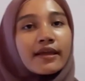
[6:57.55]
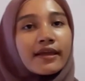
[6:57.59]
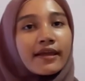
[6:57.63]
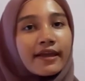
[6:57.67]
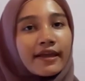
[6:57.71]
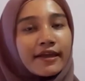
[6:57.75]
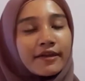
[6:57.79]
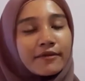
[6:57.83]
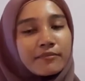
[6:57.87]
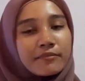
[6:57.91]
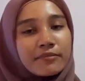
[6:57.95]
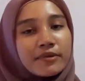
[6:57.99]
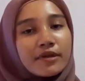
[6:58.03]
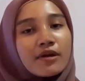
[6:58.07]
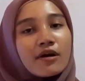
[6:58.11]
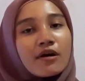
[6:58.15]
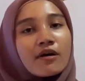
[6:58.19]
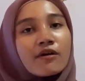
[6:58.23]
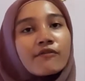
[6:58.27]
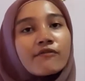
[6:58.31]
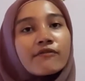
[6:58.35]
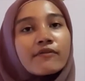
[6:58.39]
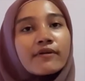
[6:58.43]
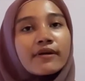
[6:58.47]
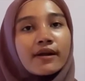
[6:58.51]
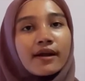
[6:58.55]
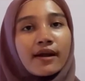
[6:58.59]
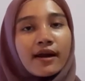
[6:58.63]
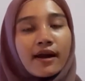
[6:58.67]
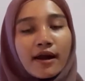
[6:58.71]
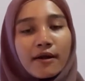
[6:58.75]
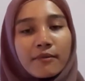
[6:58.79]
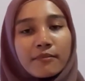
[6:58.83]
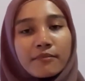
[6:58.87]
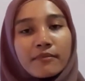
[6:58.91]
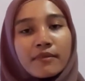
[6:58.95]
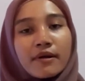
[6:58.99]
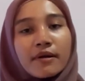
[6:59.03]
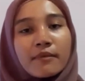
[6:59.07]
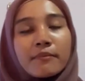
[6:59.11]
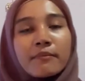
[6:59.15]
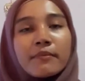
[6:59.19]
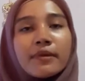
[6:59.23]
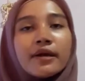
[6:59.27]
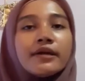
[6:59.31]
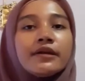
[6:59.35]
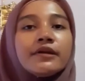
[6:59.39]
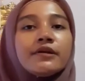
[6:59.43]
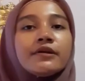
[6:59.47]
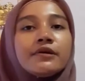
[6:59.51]
can be overcome
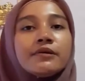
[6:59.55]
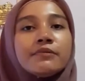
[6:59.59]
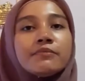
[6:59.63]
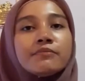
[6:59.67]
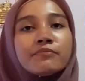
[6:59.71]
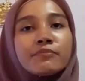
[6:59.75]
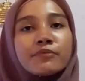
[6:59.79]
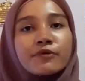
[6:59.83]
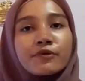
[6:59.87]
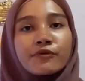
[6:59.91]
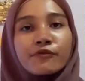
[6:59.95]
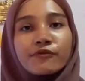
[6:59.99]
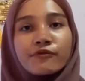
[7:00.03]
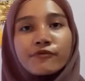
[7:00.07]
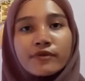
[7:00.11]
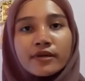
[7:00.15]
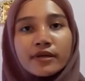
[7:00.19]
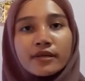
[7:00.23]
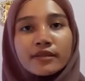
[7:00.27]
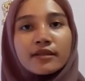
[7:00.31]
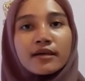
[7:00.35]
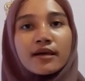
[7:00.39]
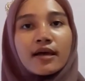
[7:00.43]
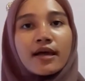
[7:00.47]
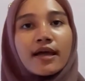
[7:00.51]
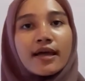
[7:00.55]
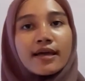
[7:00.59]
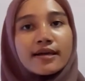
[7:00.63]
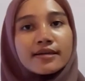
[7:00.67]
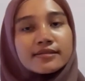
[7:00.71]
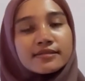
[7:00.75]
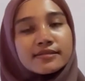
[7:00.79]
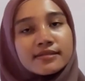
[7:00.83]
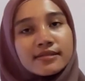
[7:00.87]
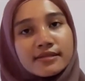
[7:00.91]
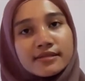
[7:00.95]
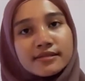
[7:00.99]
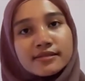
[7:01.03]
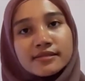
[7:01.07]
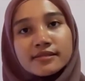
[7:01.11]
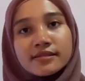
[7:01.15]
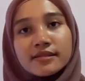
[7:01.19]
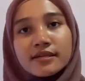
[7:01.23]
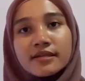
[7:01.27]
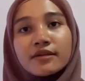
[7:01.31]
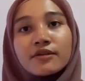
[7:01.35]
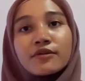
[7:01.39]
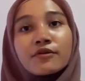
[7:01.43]
by improving the existing